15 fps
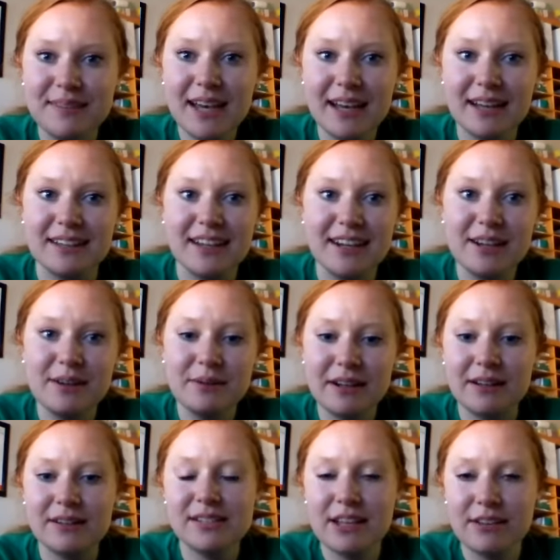Yeah,
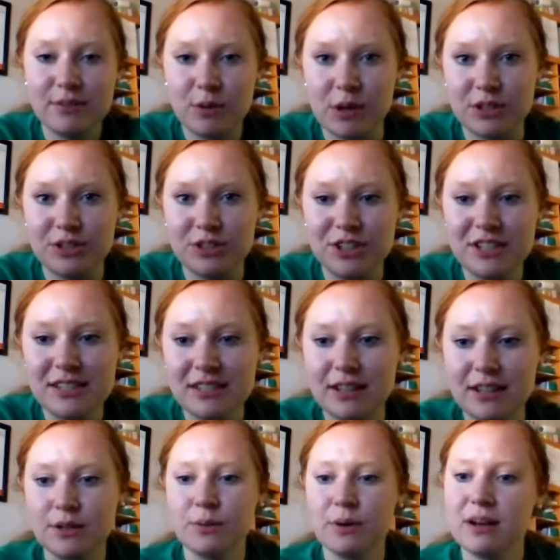anyone else have questions?
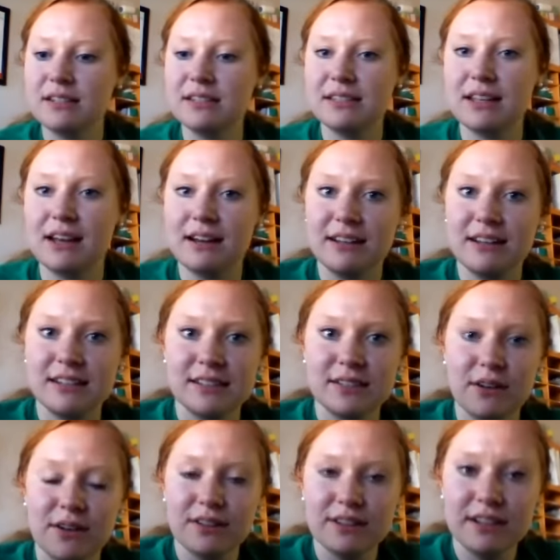Otherwise, that
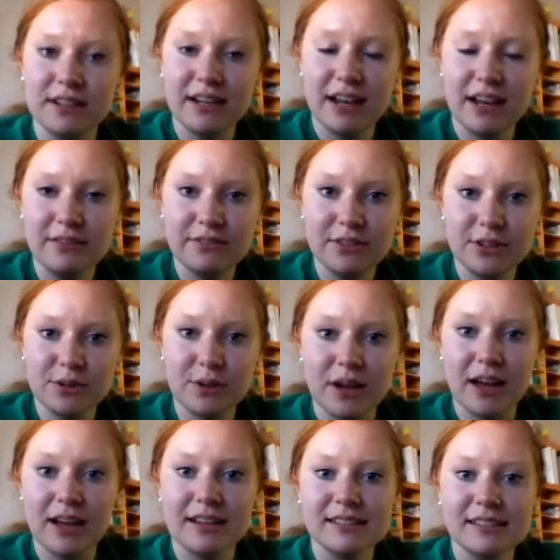is all that I have for you
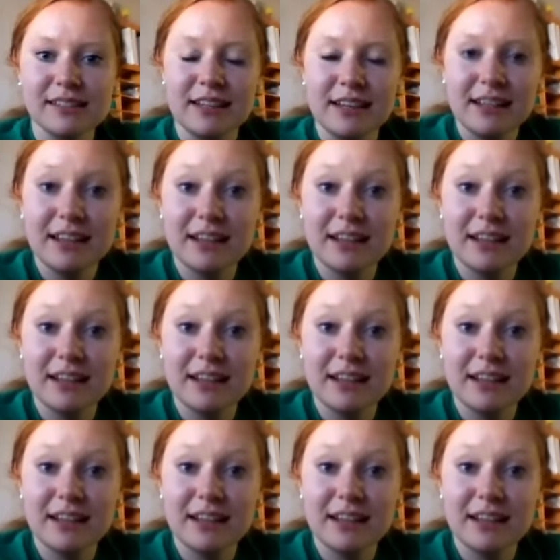guys.